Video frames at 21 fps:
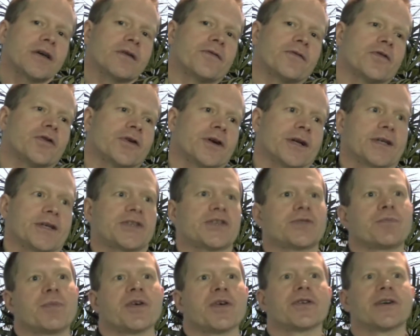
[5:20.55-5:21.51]
for an
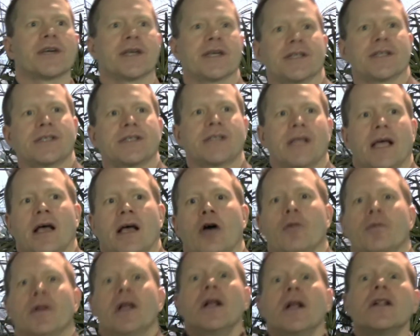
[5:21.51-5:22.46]
experience to
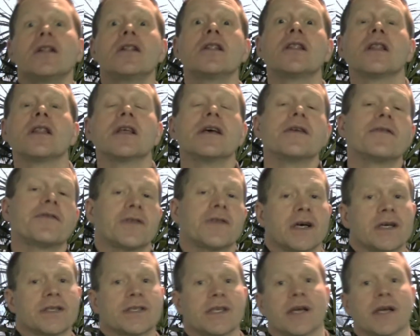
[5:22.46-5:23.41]
help lift
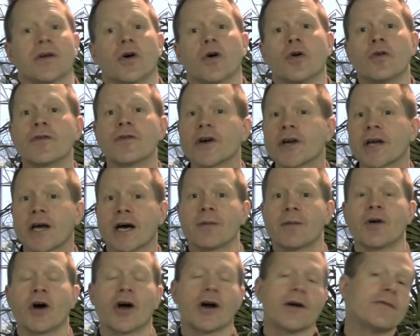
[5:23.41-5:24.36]
us and
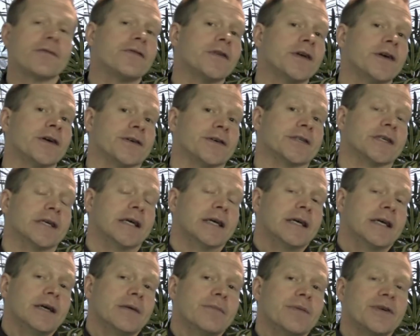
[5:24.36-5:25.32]
overcome our fears.
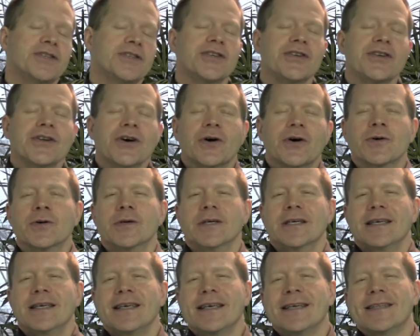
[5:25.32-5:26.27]
But you know,
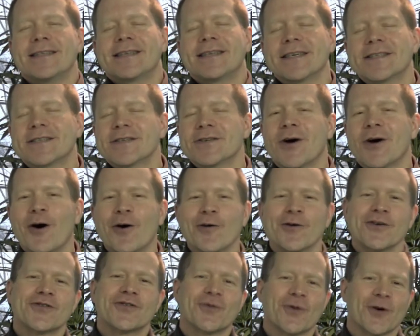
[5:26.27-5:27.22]
it doesn't
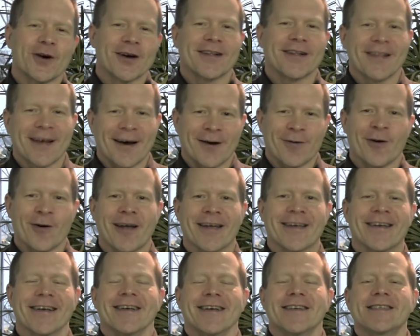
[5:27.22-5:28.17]
always work that
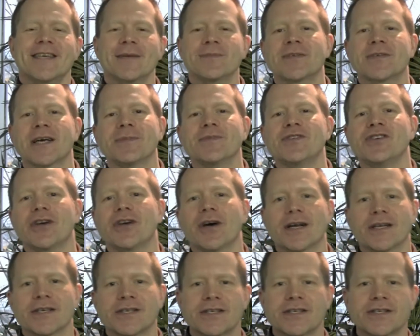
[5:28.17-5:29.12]
way. Sometimes you
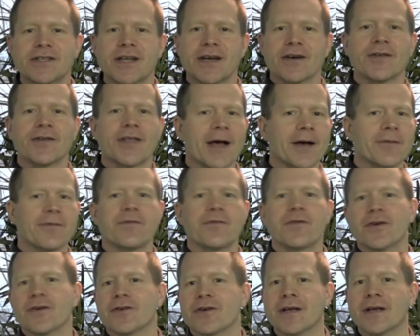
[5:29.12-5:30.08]
gotta stare that
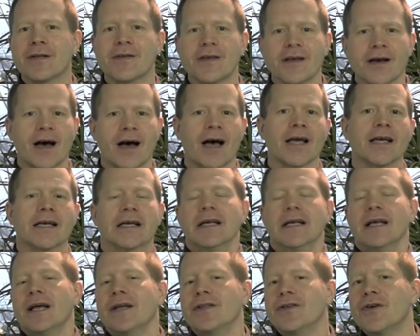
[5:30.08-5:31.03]
fear in the eye,
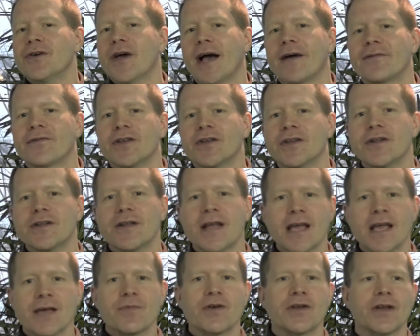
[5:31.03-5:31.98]
and you have to
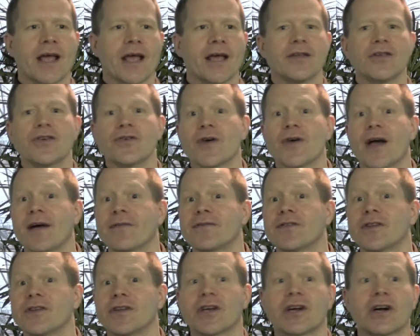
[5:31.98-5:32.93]
name it, and you have
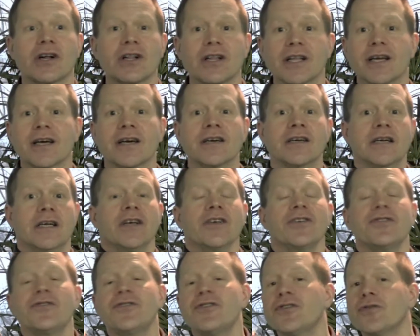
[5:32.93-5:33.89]
to declare
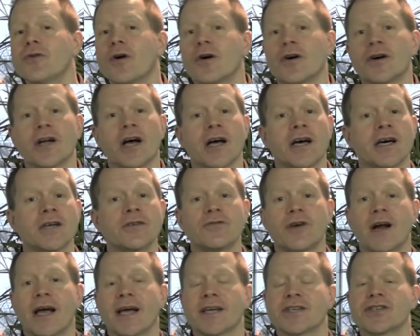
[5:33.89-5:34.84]
you are an
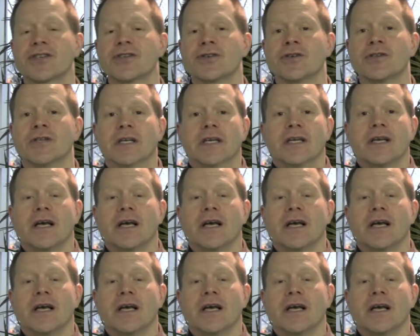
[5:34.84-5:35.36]
irrational,